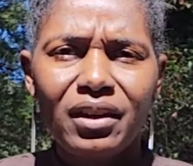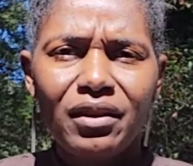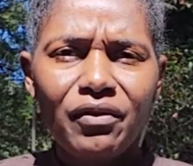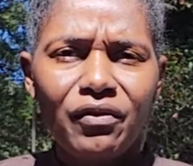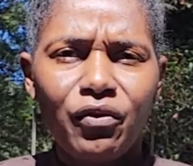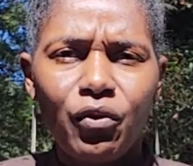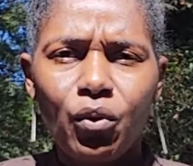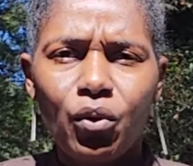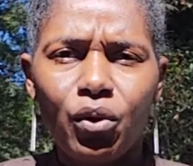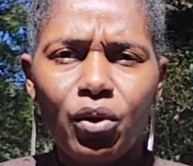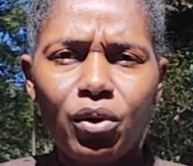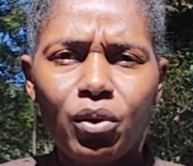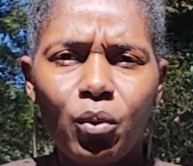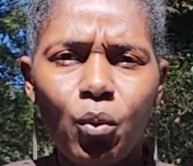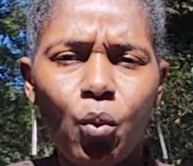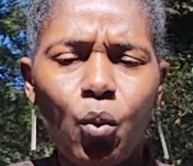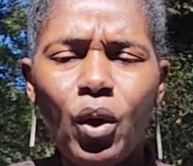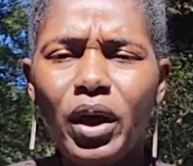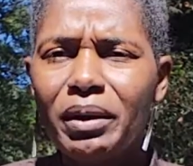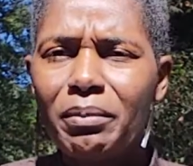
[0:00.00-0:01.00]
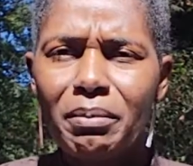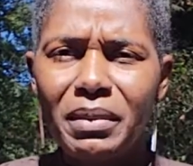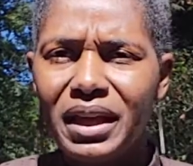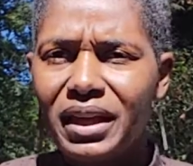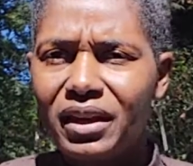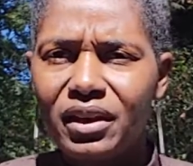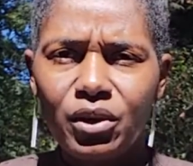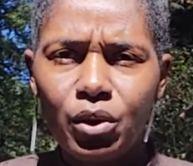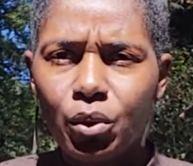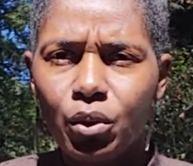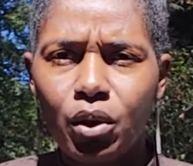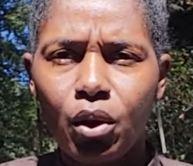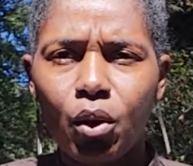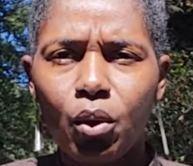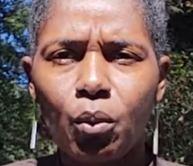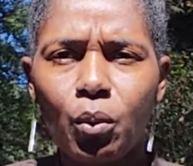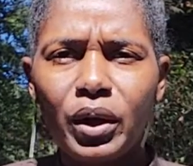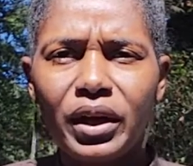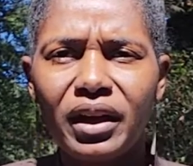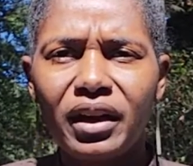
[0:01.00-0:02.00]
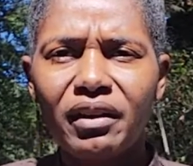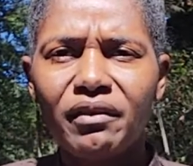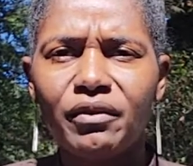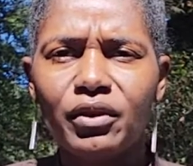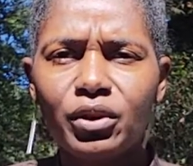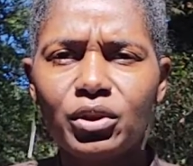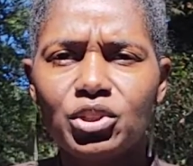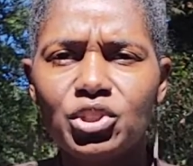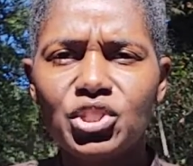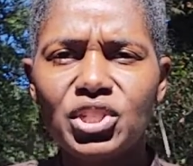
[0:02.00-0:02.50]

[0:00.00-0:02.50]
for 1 minute or whatever.